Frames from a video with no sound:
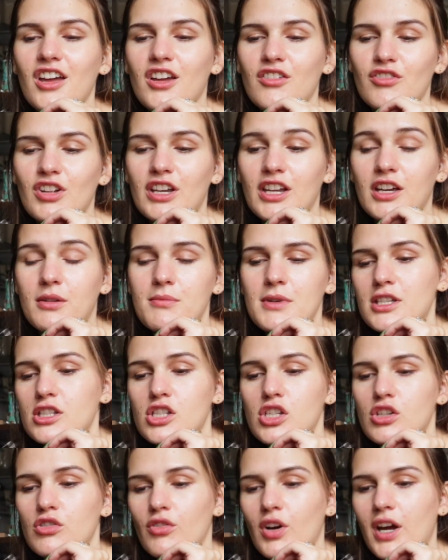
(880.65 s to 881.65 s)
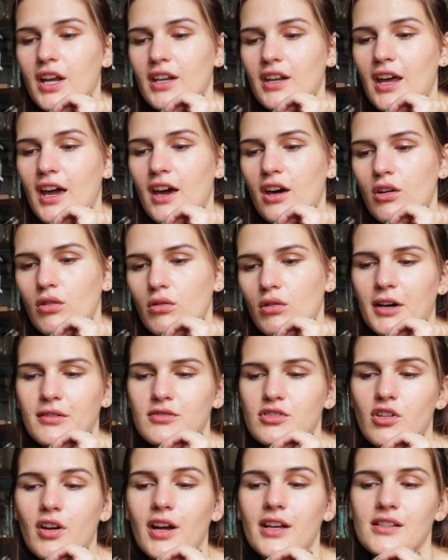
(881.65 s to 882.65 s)
can really commit to right now. I've
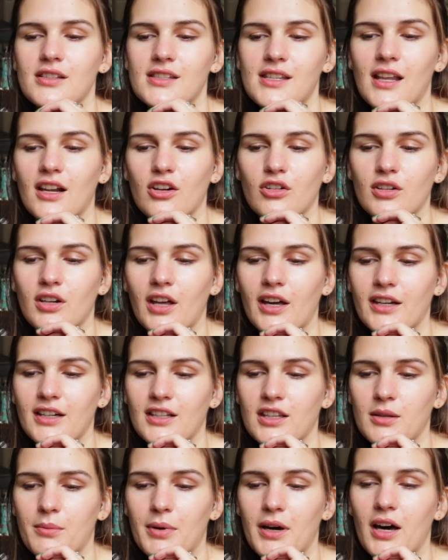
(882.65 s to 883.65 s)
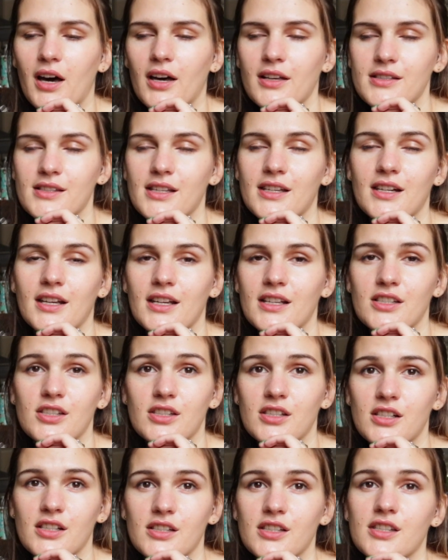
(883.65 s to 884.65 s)
tried selling online in the past and it
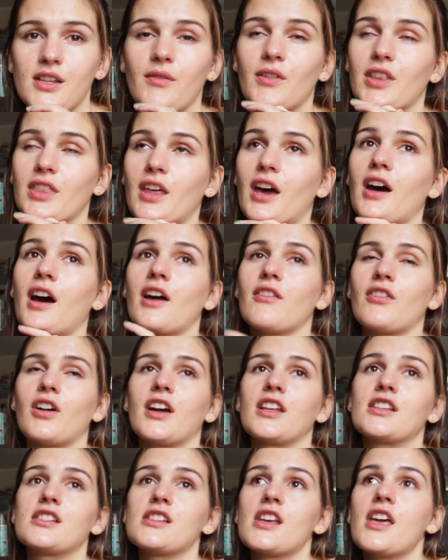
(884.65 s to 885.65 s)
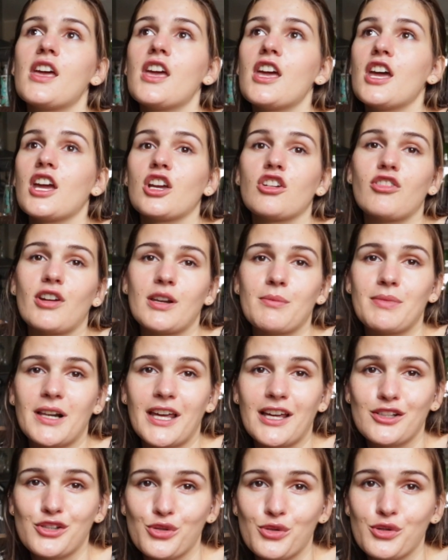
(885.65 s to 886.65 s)
is just something that I find incredibly
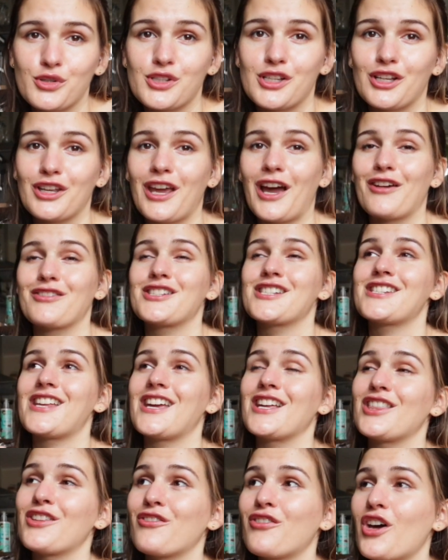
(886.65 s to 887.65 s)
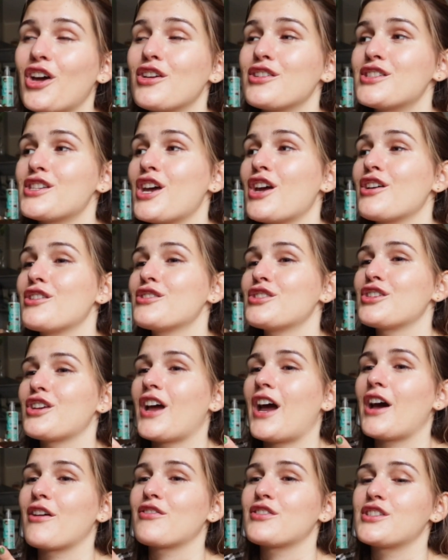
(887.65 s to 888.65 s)
exhausting. You have to take the photos, you
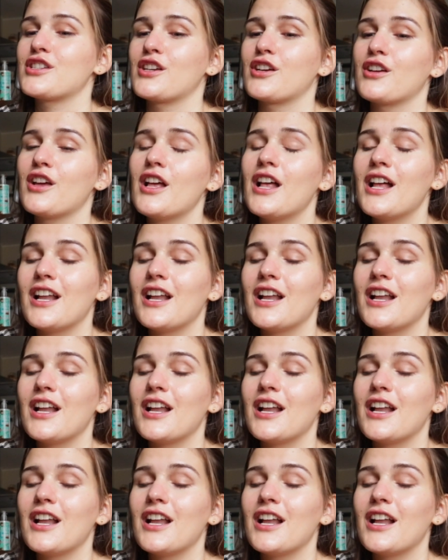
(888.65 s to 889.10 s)
have to